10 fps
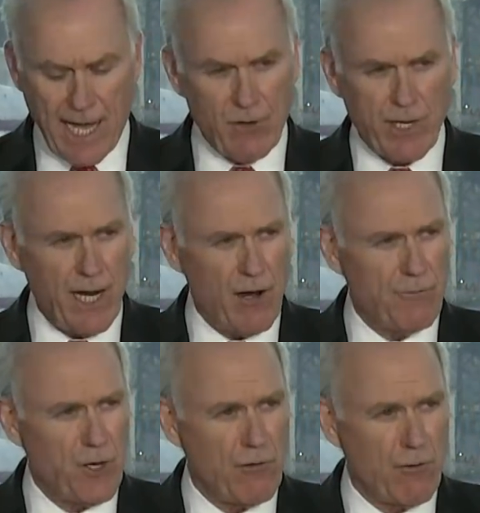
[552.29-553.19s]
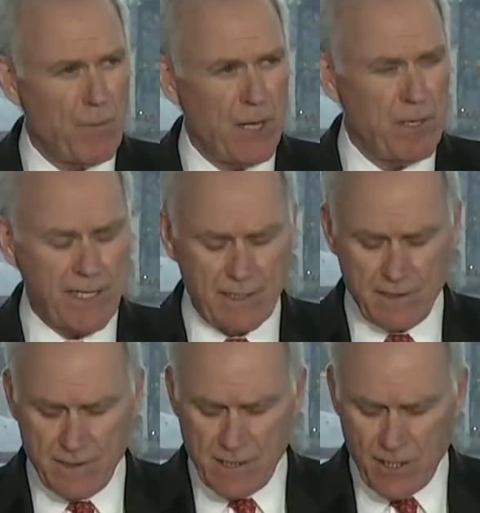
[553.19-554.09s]
I don't care if you're a
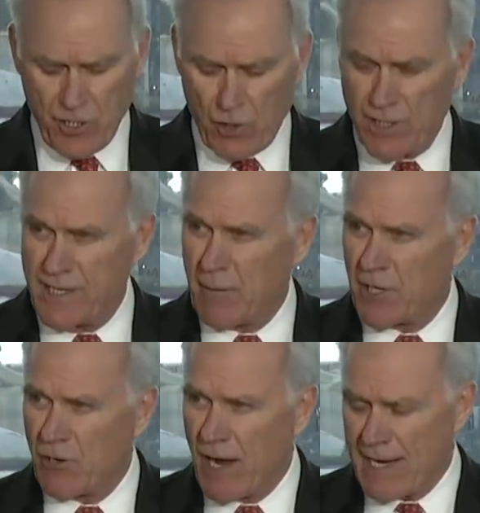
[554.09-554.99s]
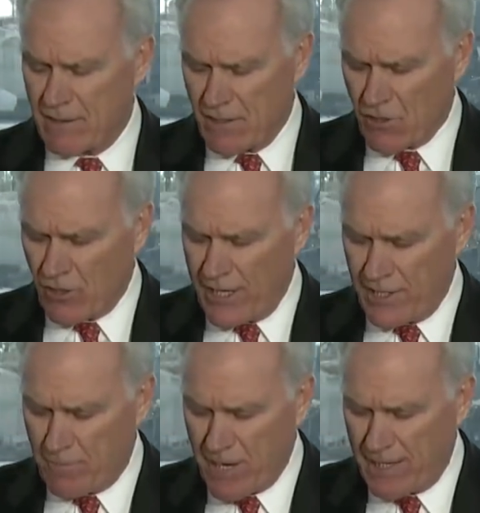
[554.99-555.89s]
Republican, you're a Democrat, or
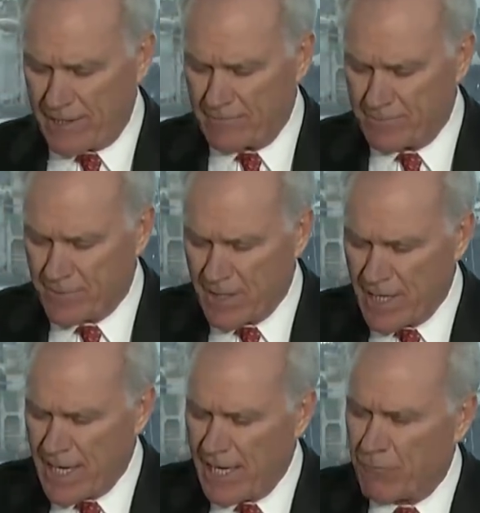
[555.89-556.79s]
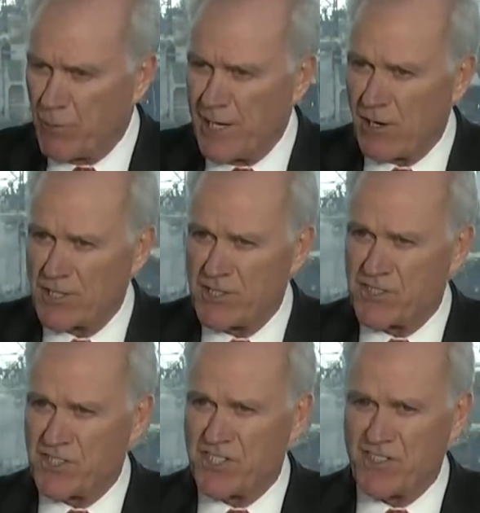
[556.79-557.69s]
independent. If we are
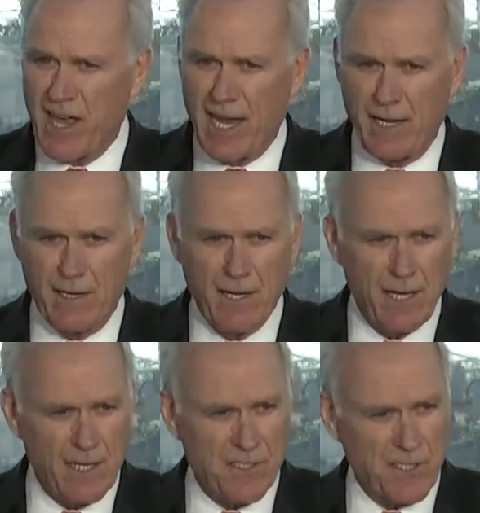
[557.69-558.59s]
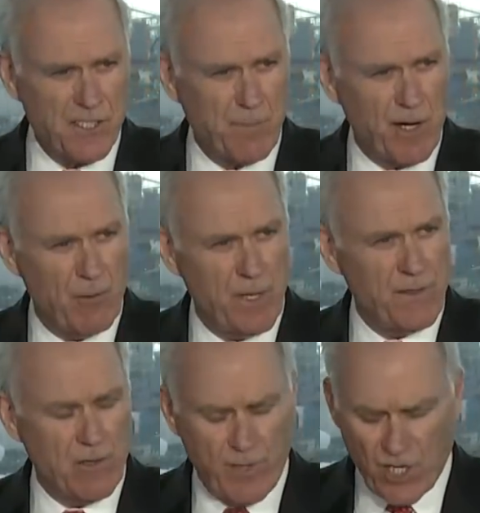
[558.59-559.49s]
to sustain this
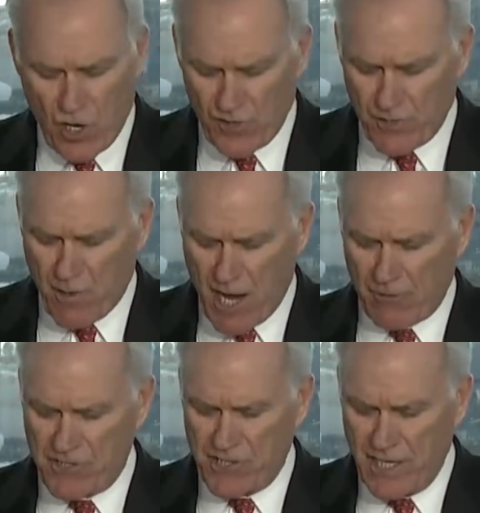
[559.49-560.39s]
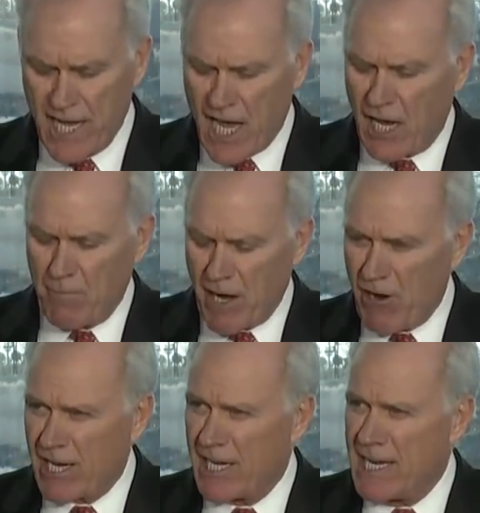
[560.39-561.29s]
experiment that we call democracy,
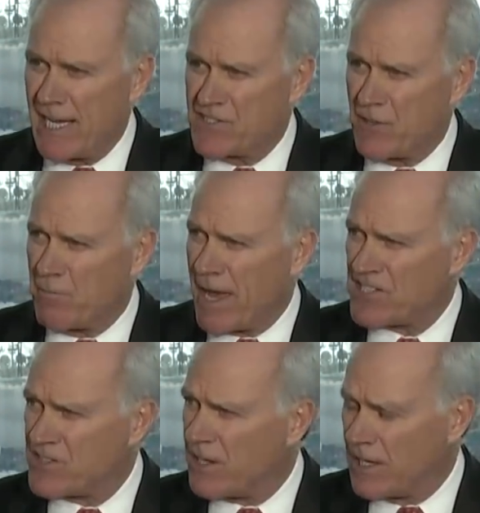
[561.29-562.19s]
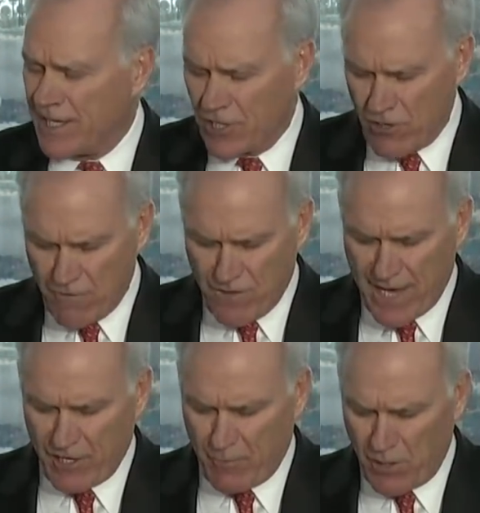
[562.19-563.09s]
America needs the best leader
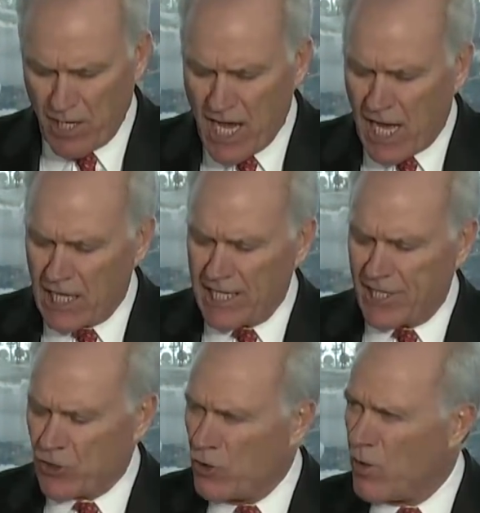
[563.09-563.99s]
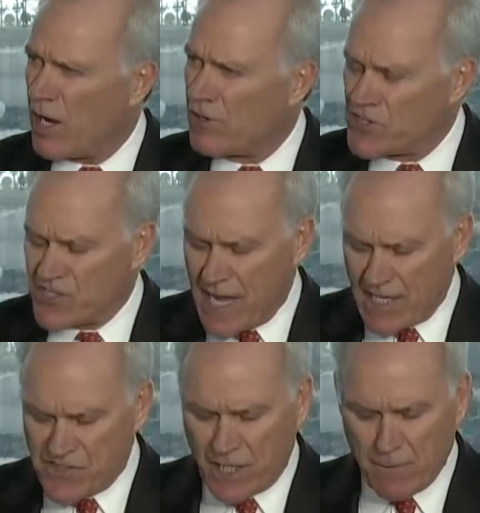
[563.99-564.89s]
available. A leader who
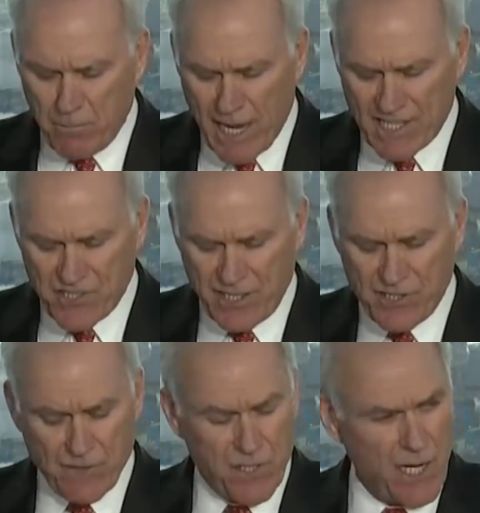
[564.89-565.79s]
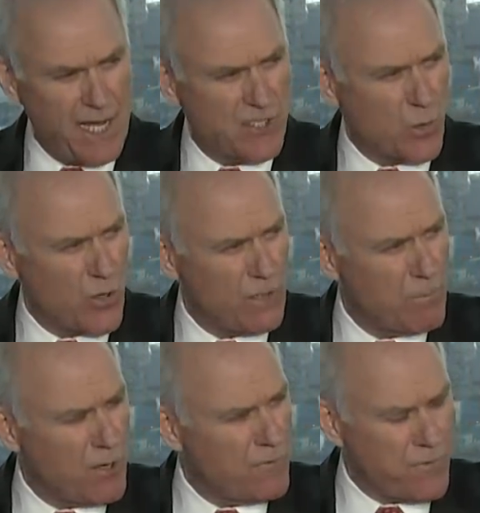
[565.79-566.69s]
understands the complexities of today's
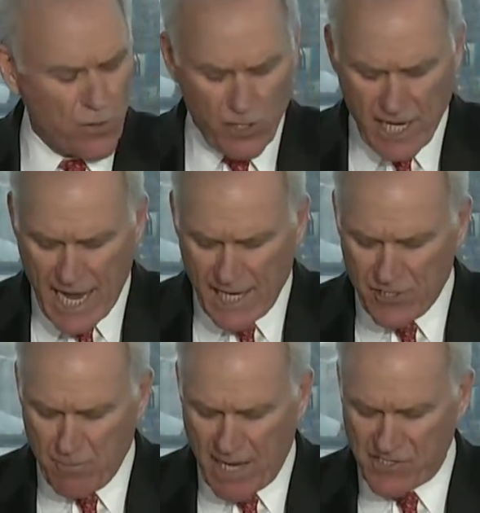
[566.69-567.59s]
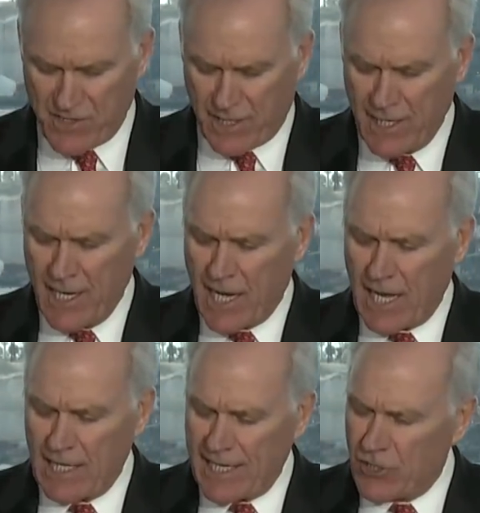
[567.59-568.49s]
world, both foreign and domestic.
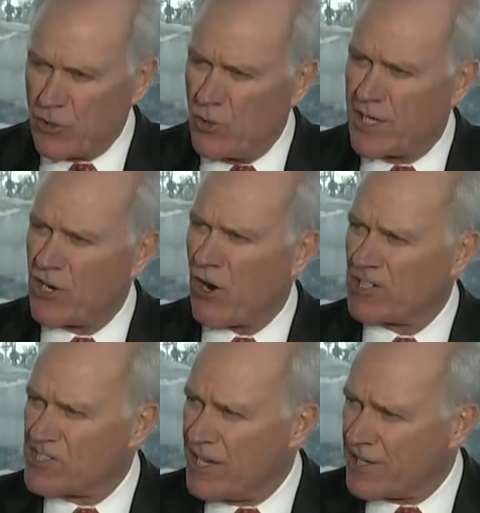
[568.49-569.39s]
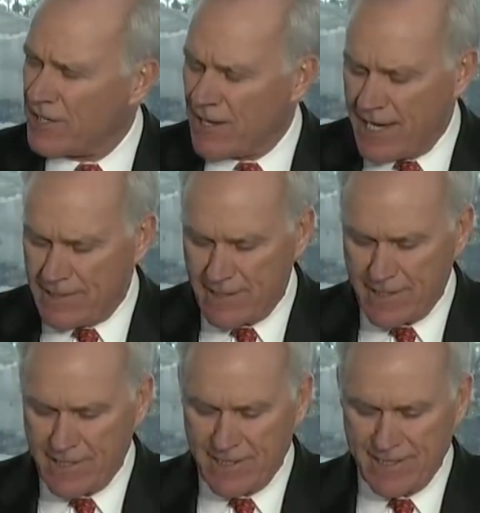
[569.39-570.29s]
A leader who can articulate,
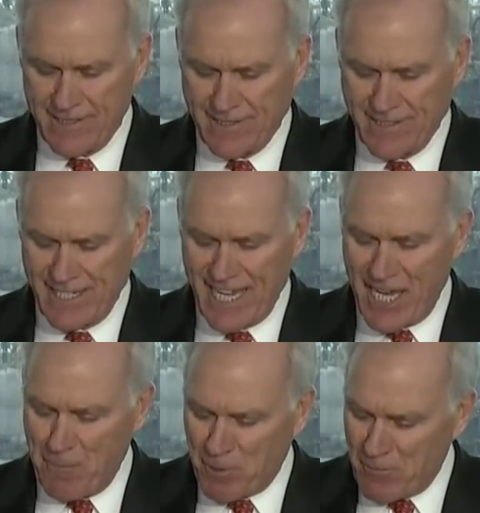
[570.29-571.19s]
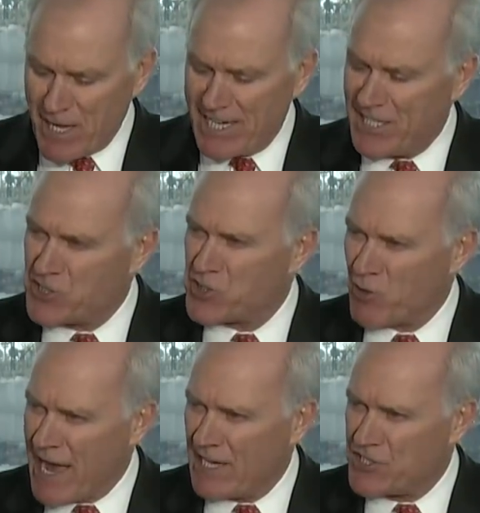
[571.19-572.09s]
implement his
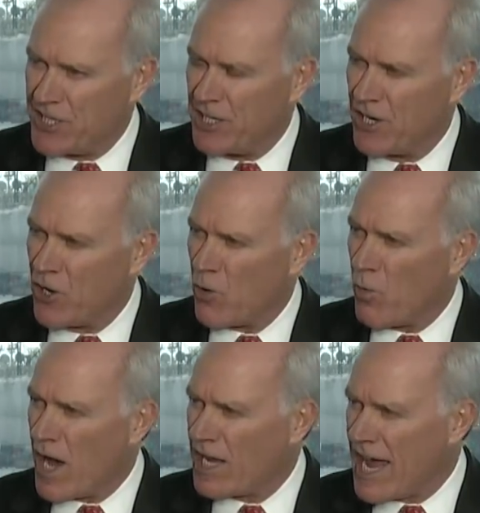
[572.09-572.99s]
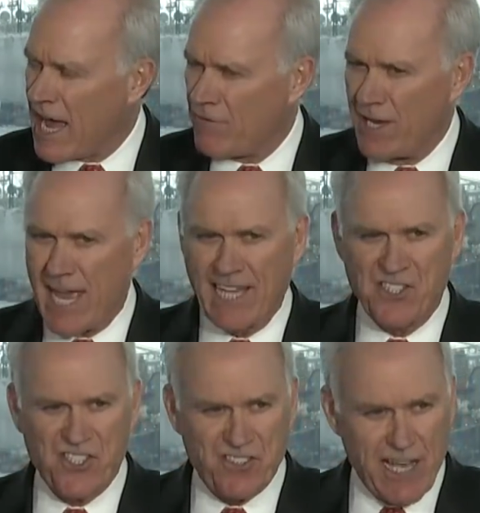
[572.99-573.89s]
strategy while having
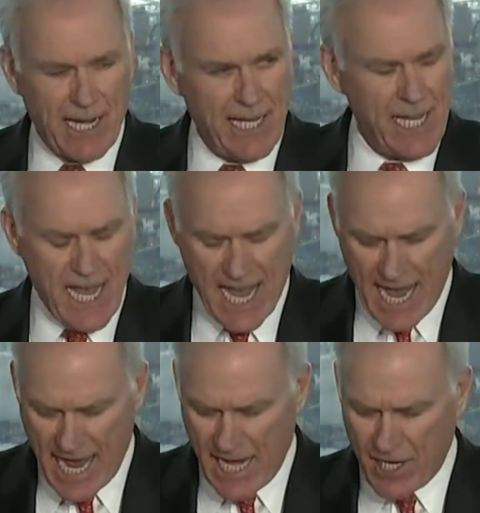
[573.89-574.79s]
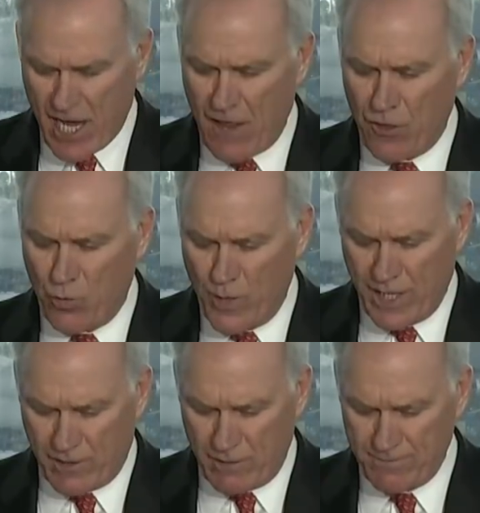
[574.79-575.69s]
a steady hand on the
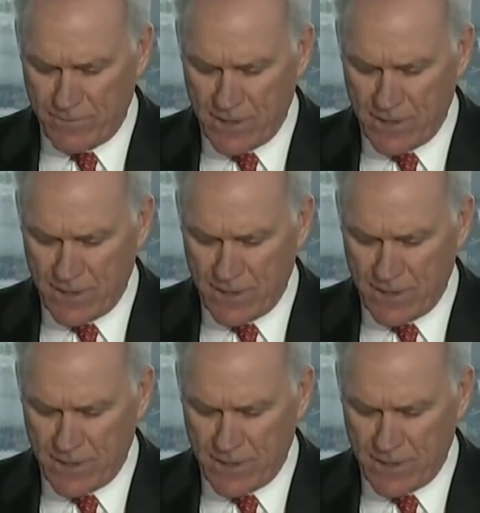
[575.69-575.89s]
wheel.